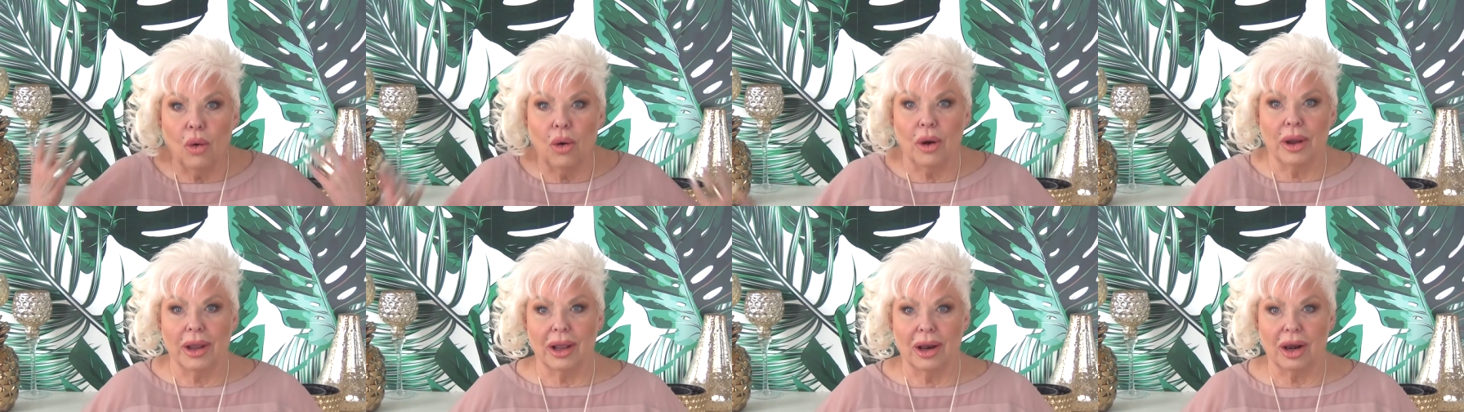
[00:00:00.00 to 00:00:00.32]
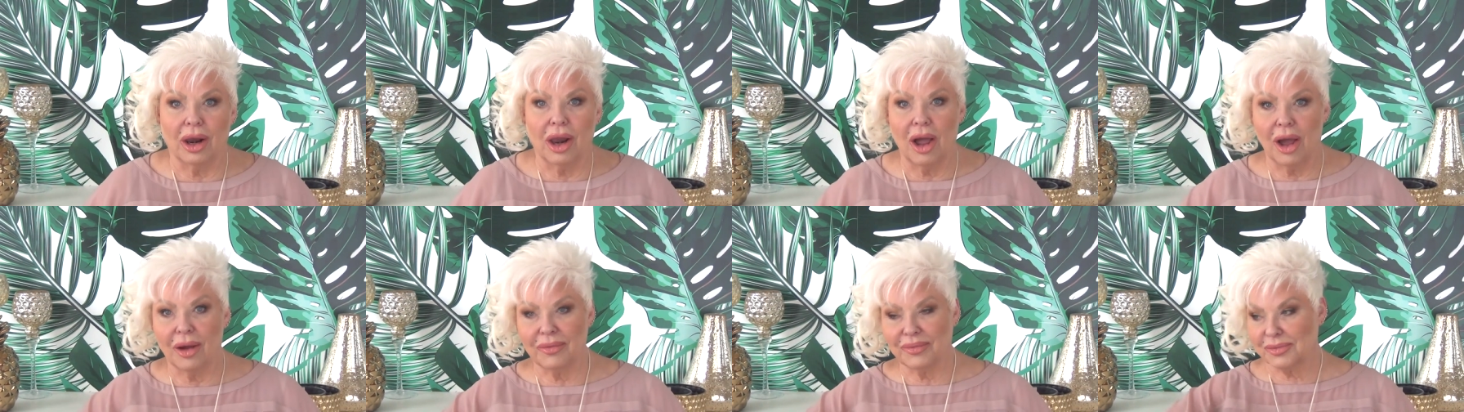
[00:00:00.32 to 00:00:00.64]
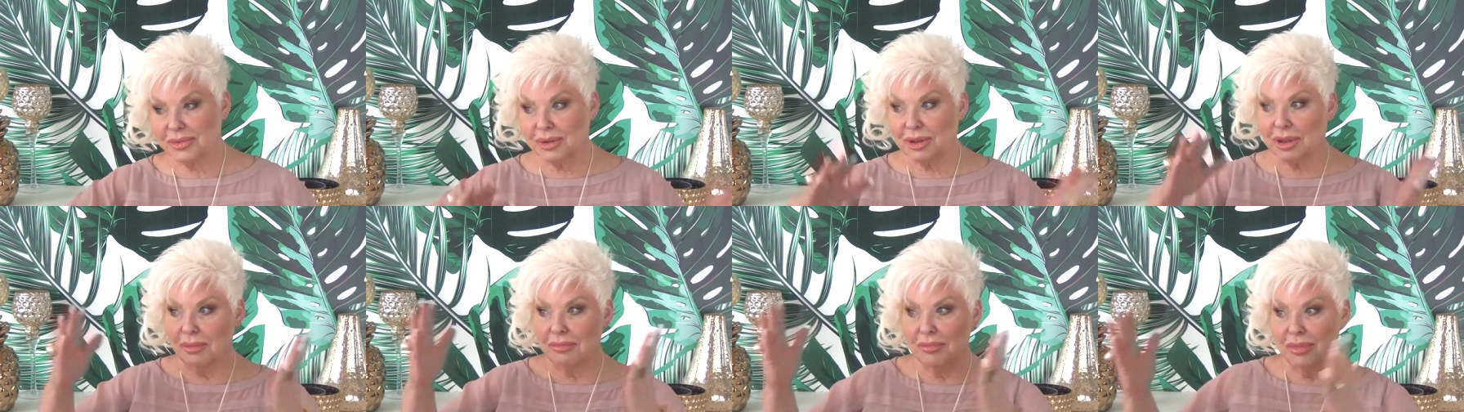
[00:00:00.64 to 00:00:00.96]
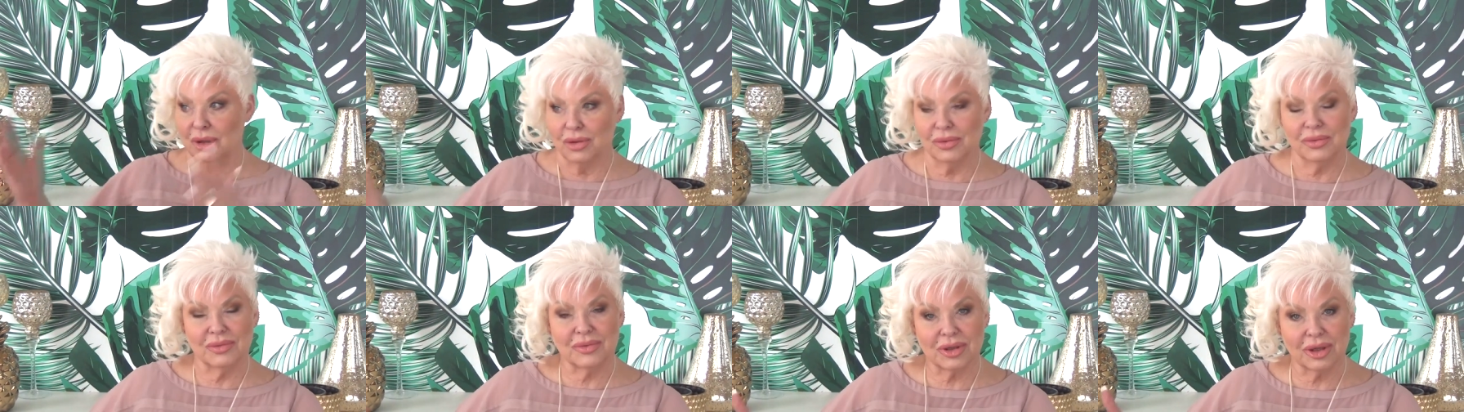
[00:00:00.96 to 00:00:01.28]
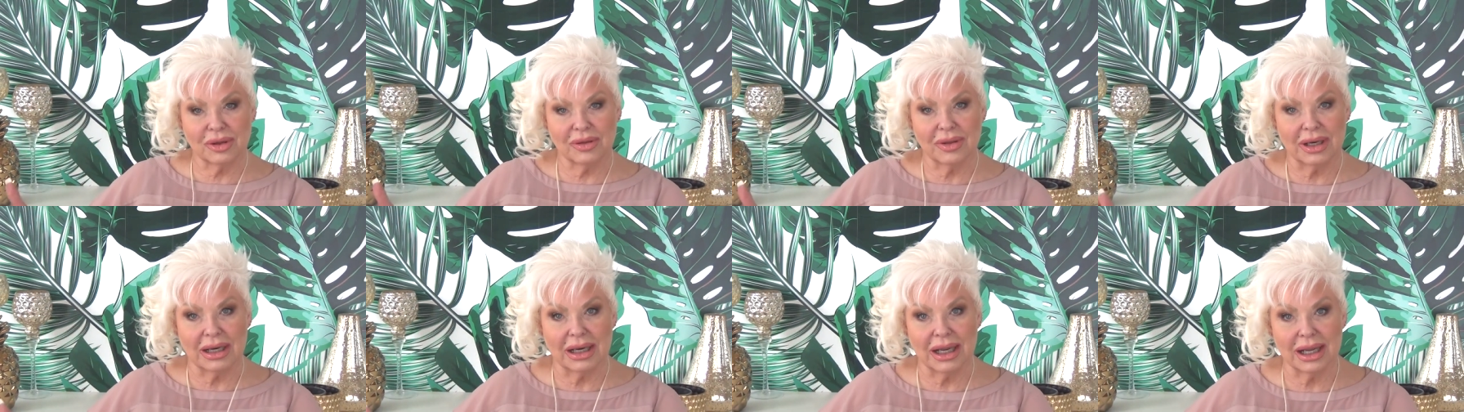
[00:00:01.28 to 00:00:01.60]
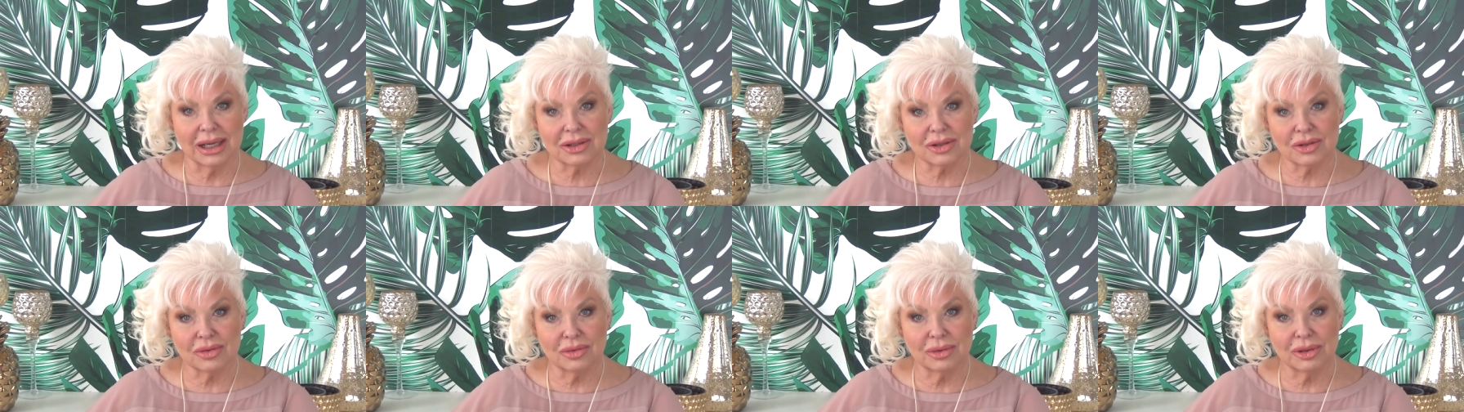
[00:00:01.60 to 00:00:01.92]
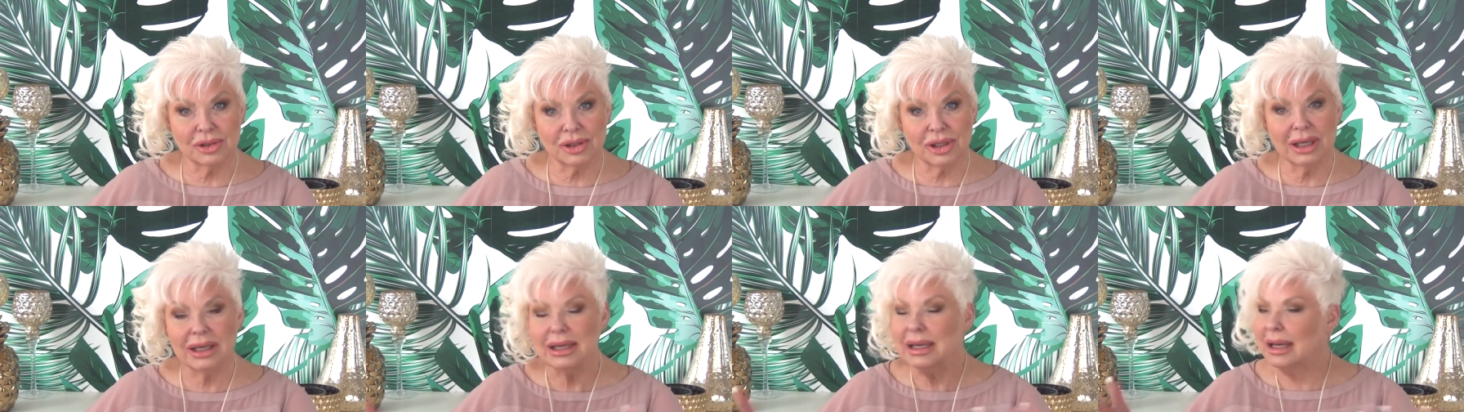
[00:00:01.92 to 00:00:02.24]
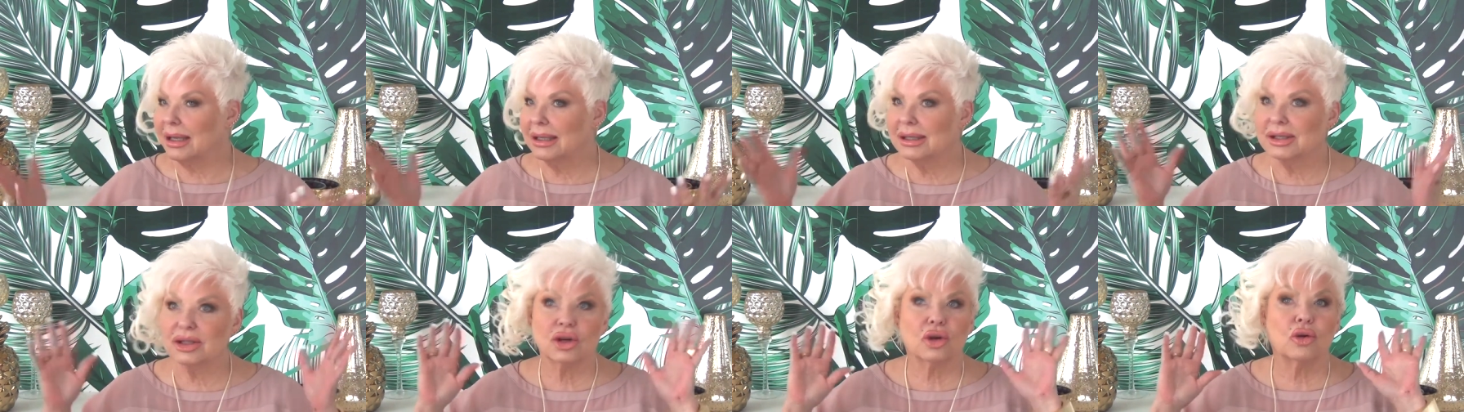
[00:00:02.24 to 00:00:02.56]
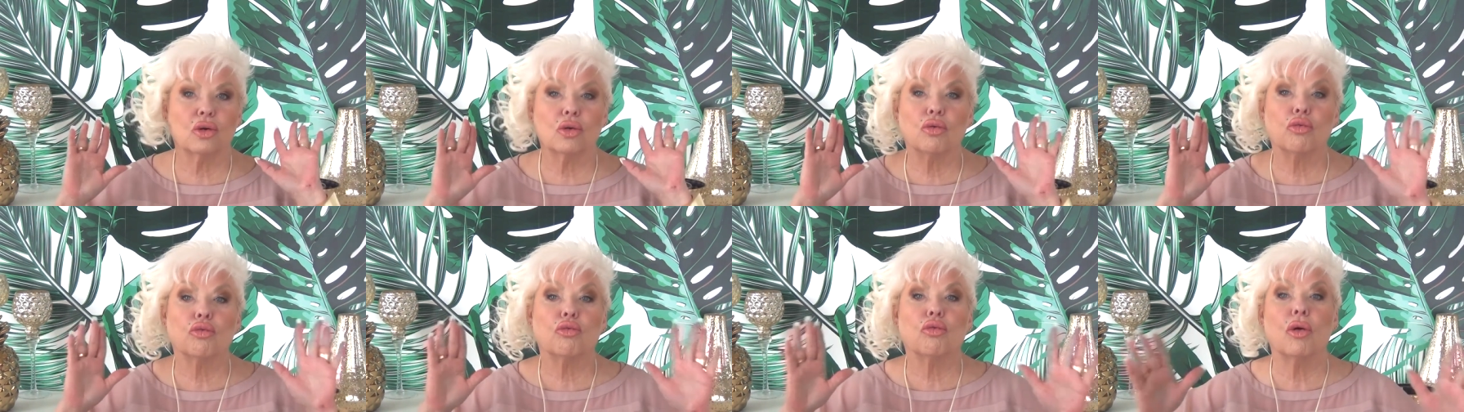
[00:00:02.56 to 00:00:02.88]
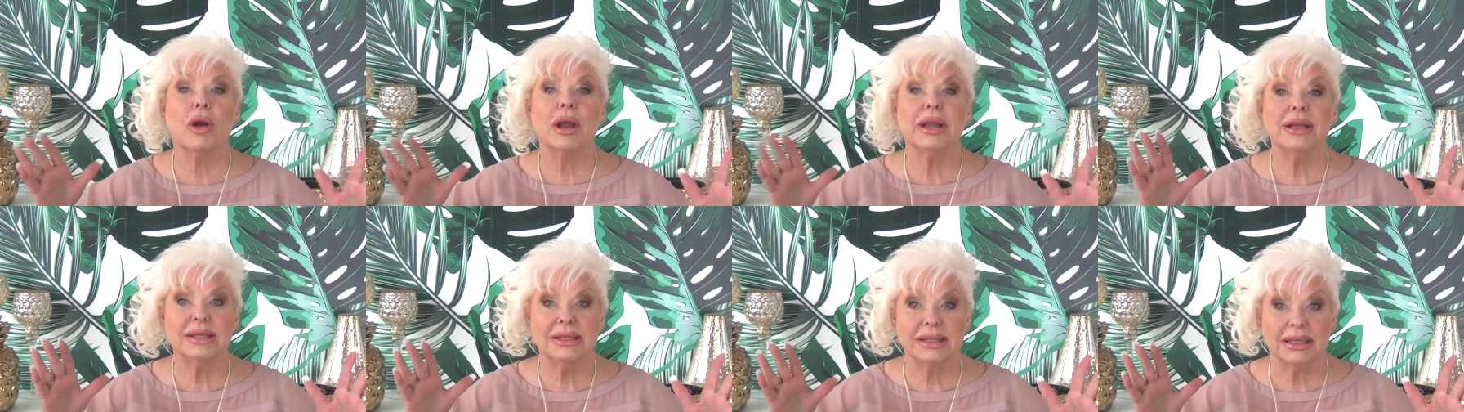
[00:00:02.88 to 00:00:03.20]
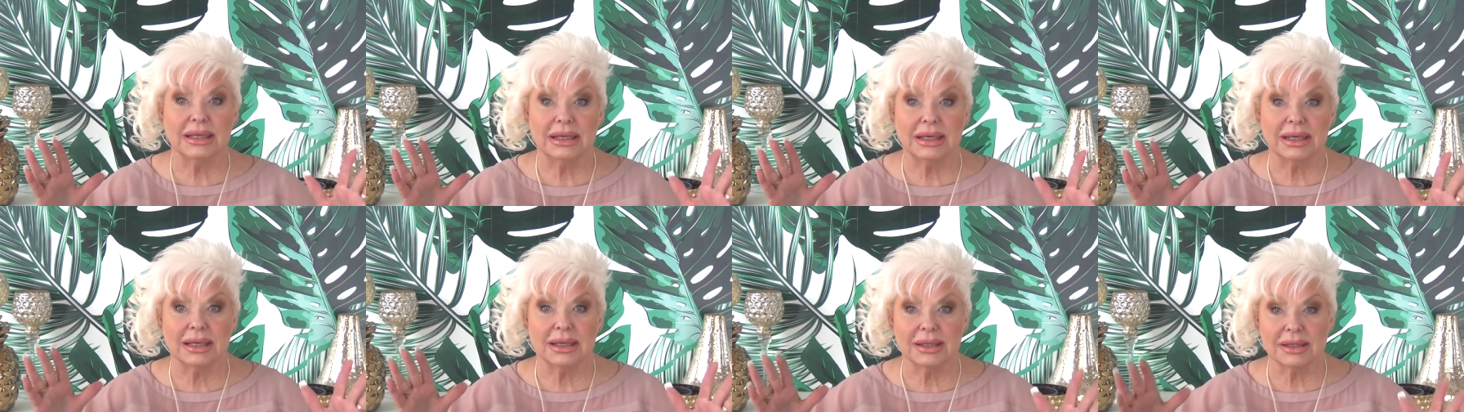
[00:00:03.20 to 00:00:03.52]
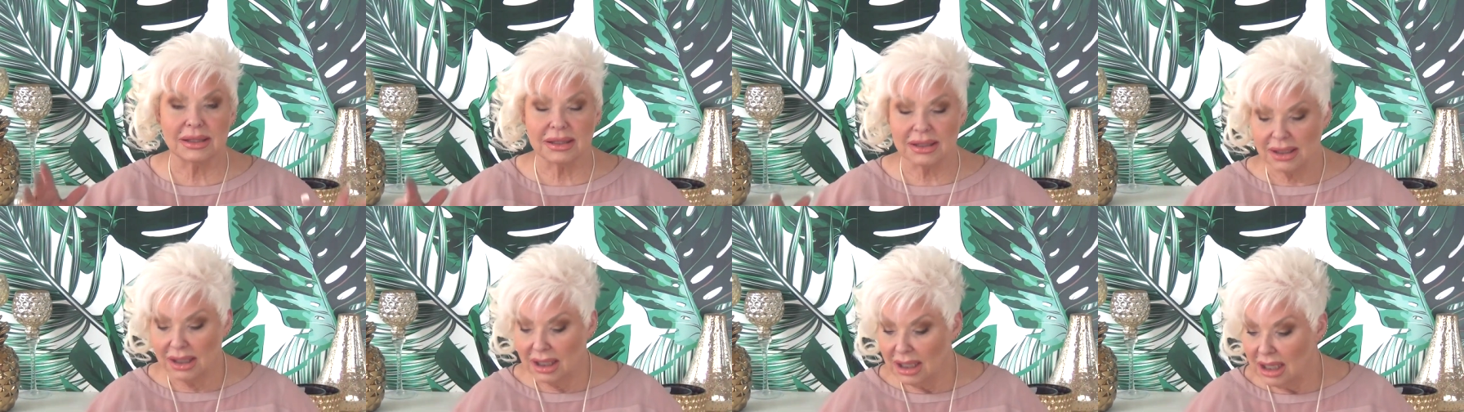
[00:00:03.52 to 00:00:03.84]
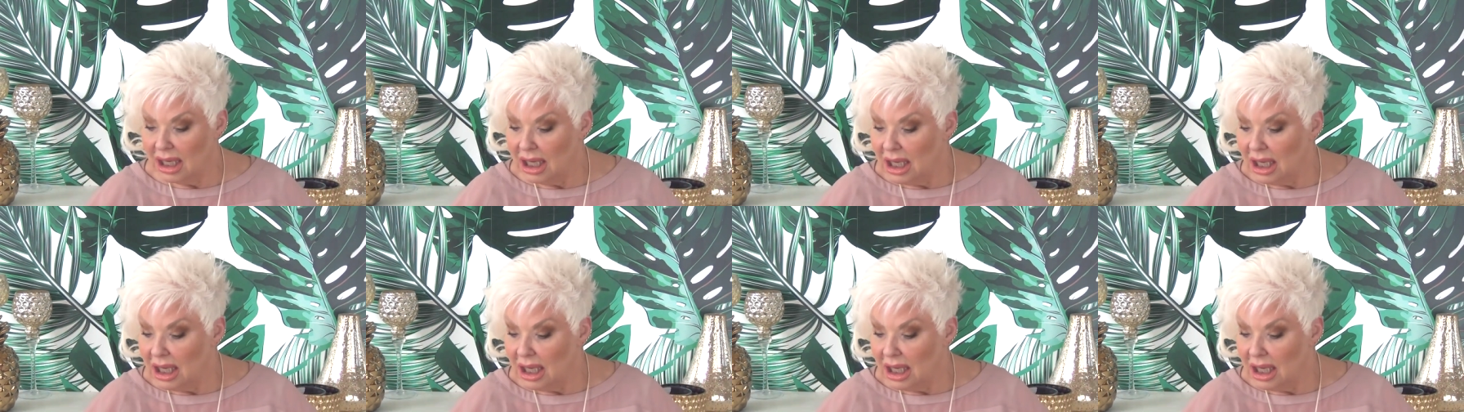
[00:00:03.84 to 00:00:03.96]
oil off to move to the next routine. It's craziness.